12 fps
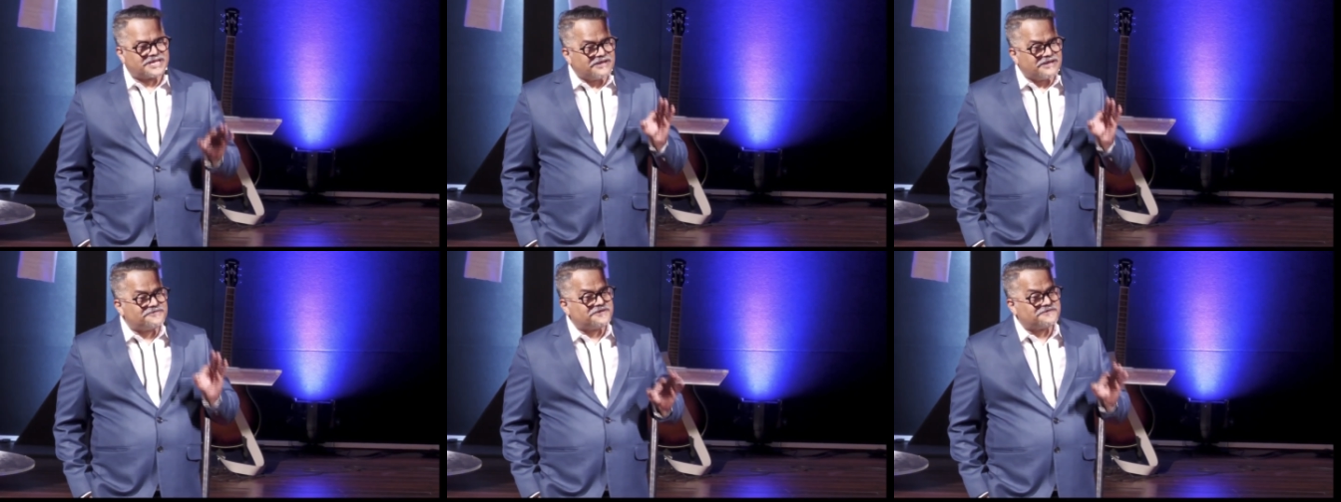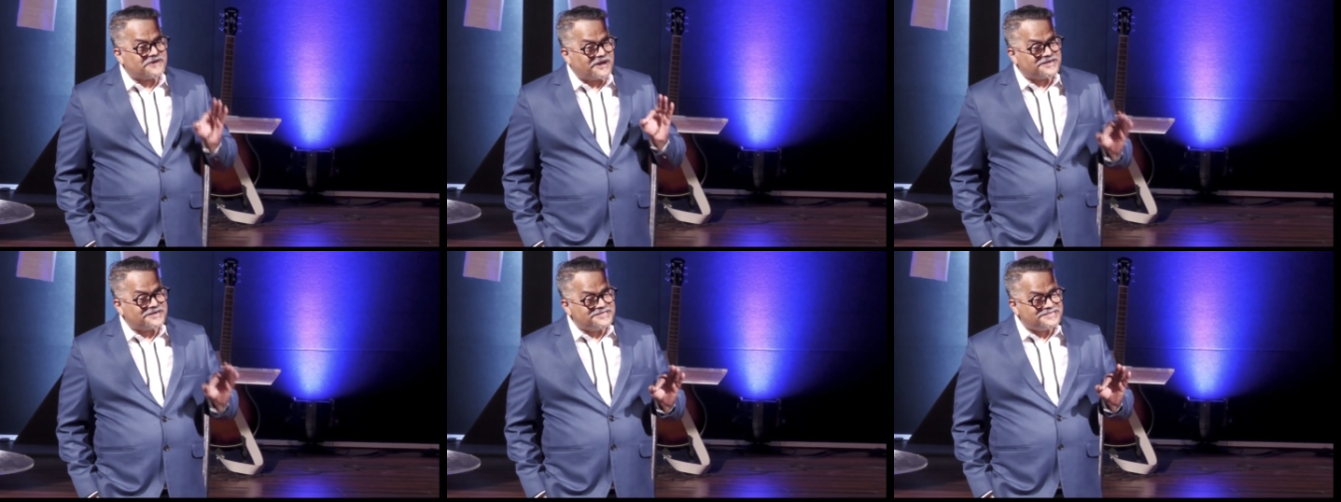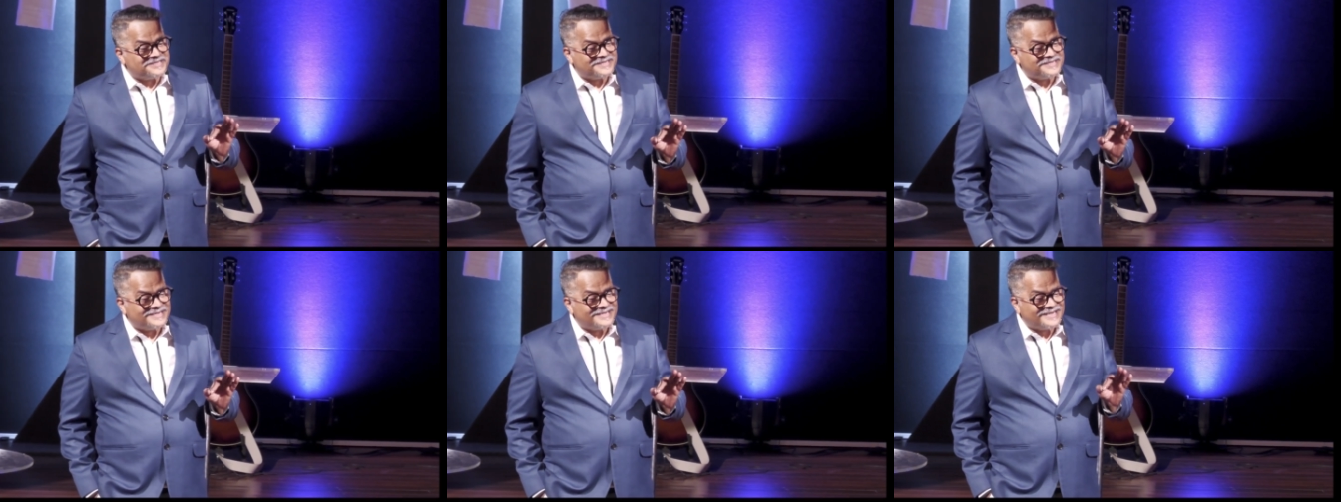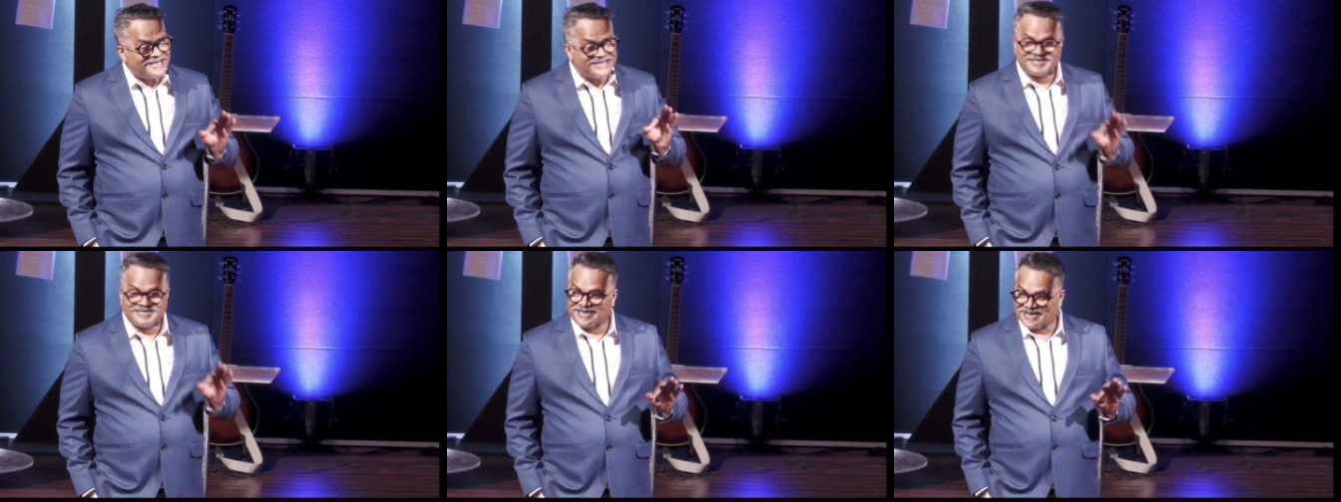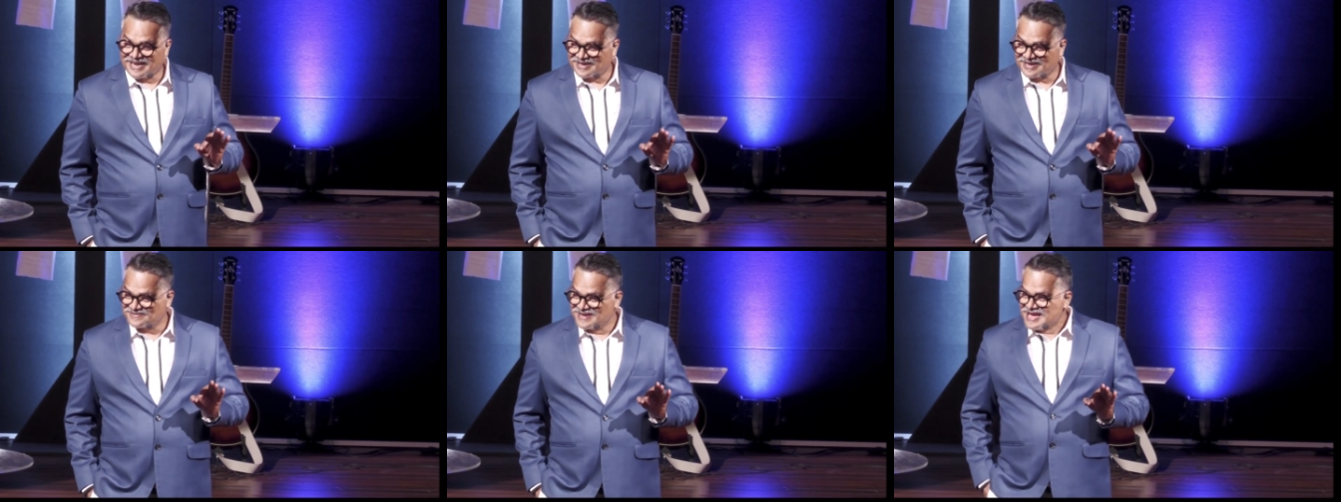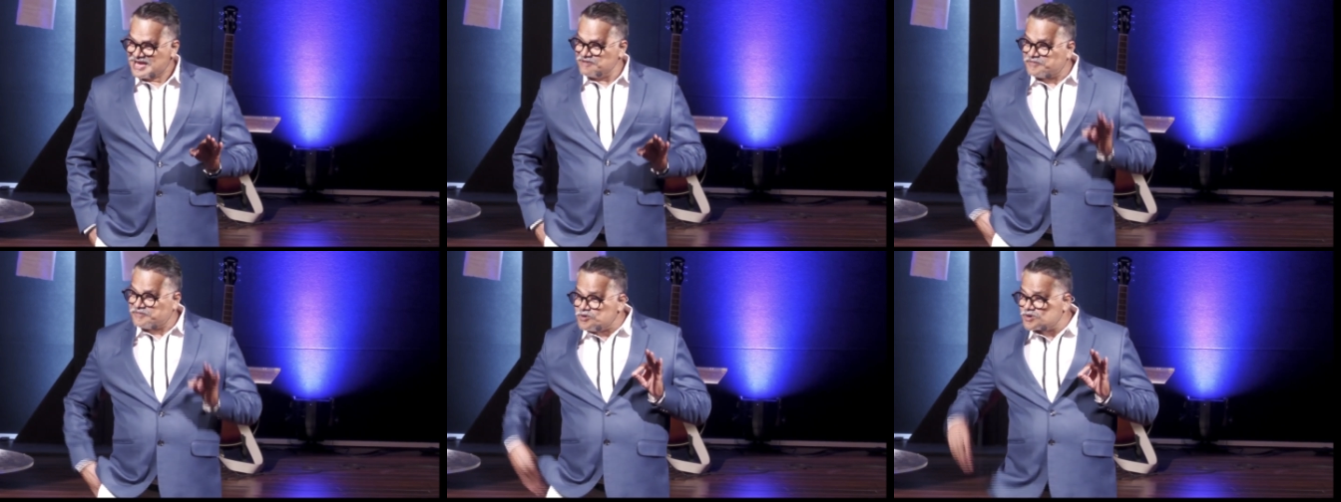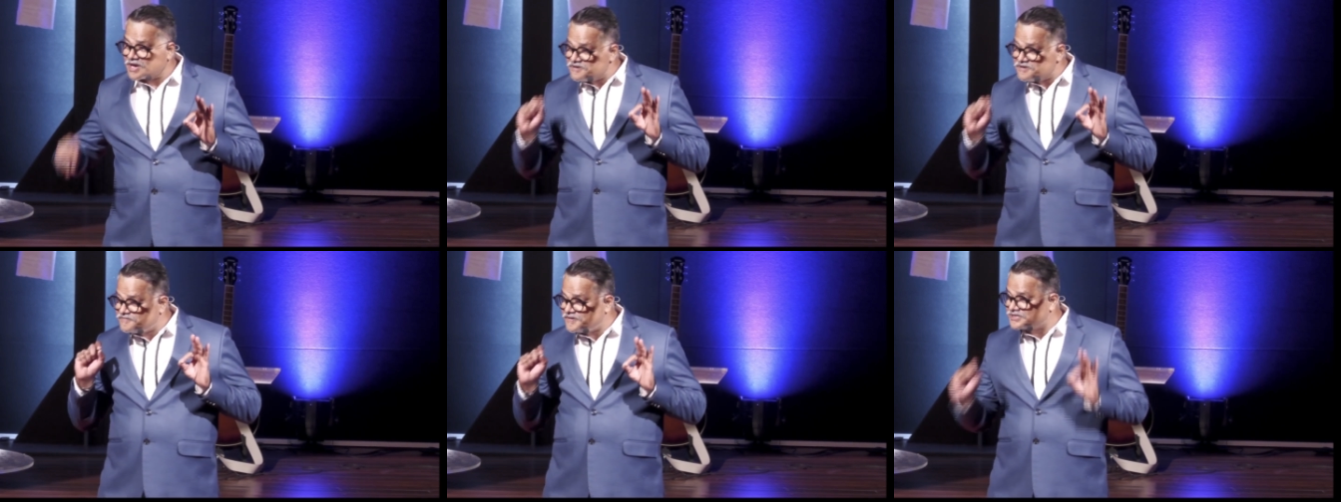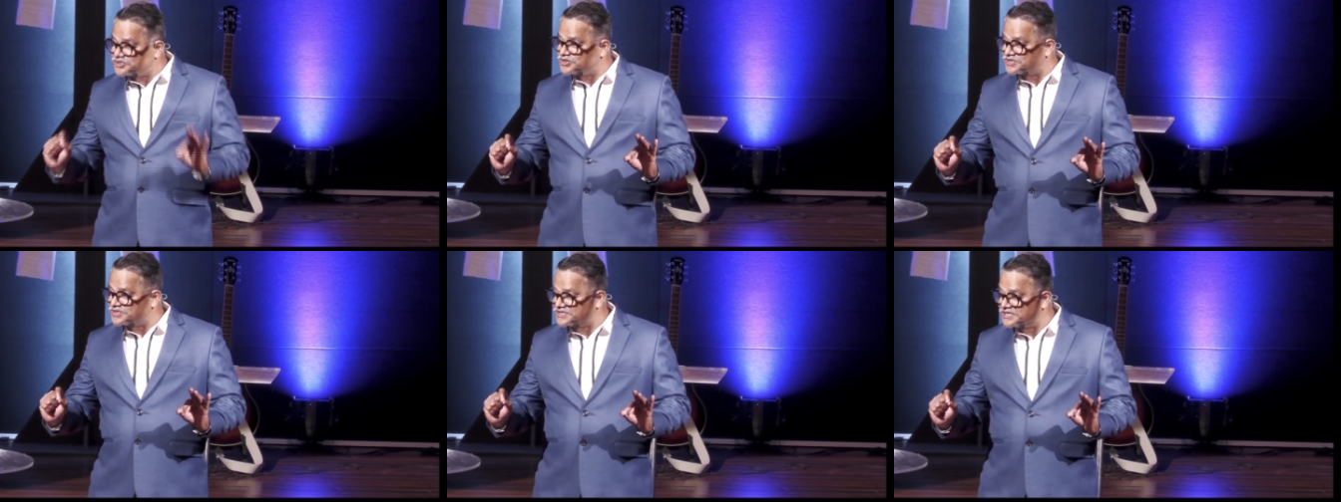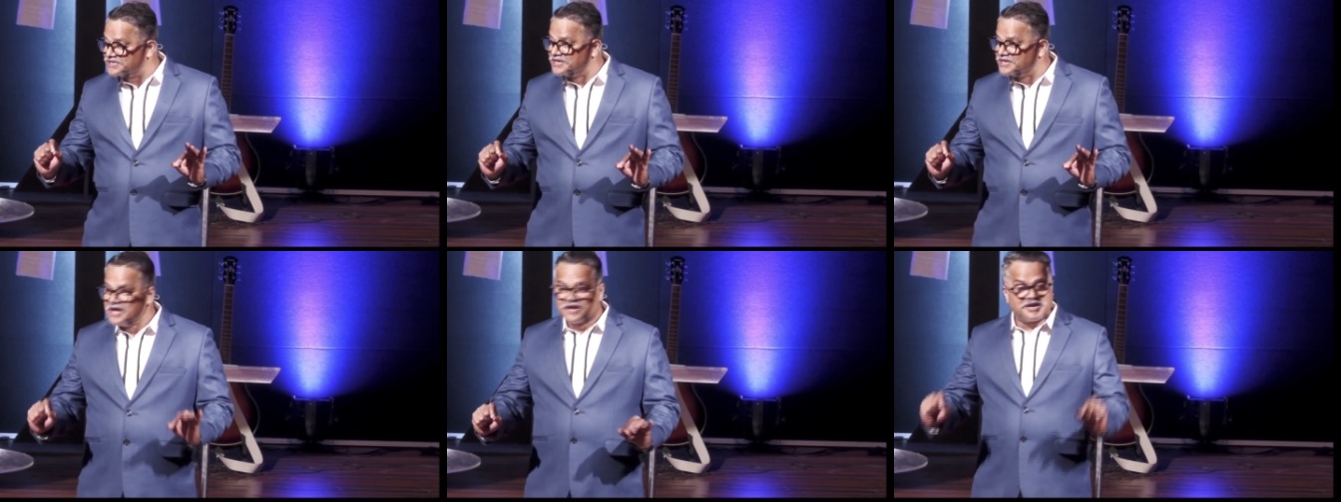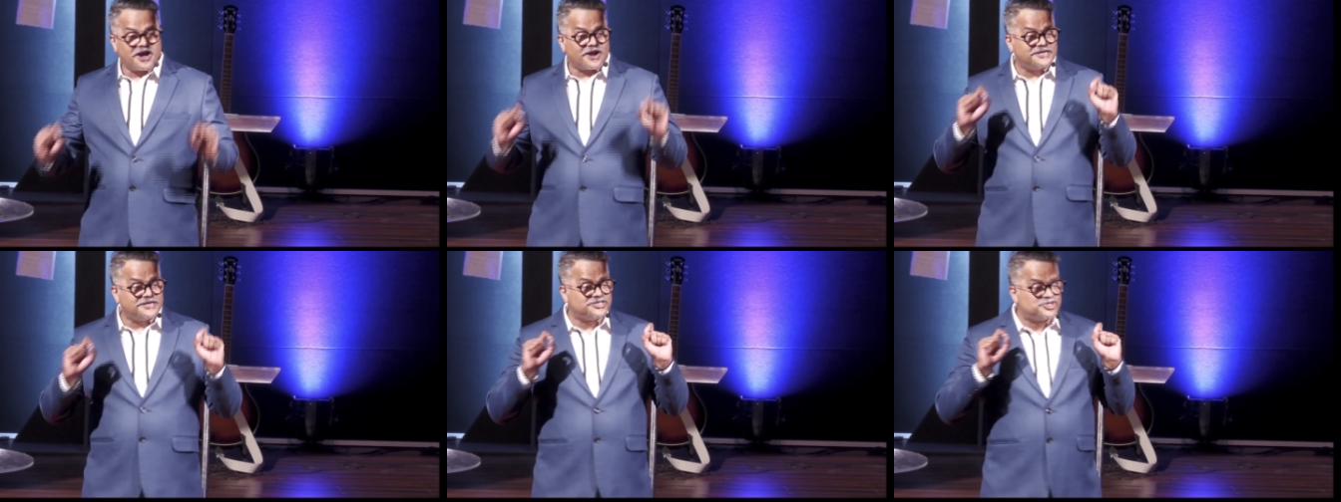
gift of God is eternal life. If you confess your sin, God is